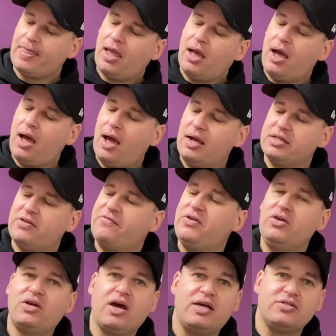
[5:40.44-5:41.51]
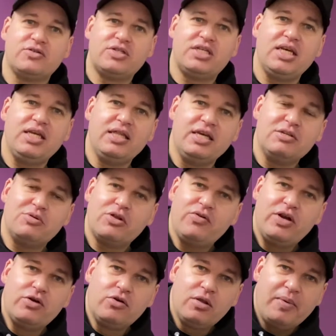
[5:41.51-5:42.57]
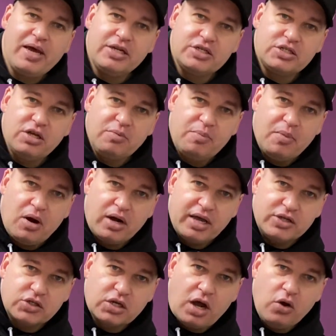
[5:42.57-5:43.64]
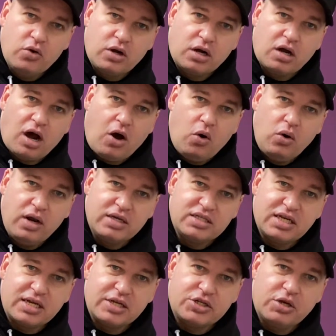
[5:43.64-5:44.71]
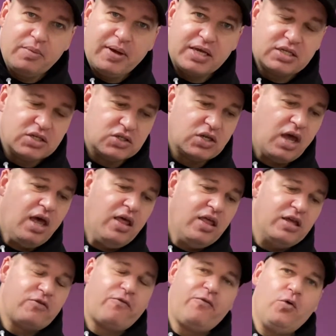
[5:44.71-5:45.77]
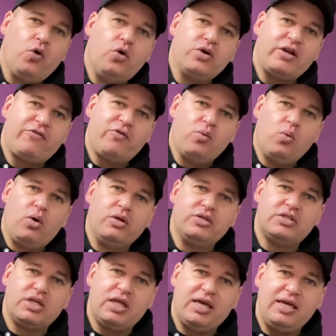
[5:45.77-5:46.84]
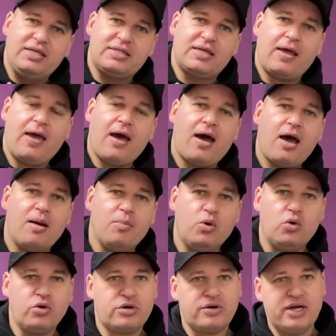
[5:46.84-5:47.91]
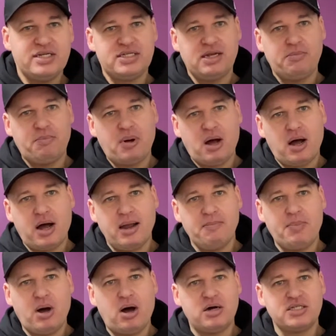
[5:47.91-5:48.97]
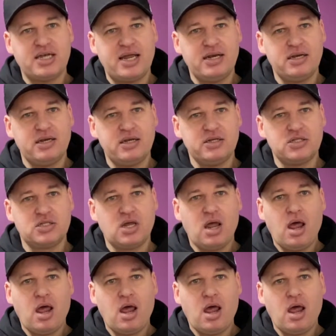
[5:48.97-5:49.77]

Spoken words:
I don't know if you guys have seen these, but they're in all the major supermarkets, Coca-Cola signature mixers. There's 4 different ones of these, all created by bartenders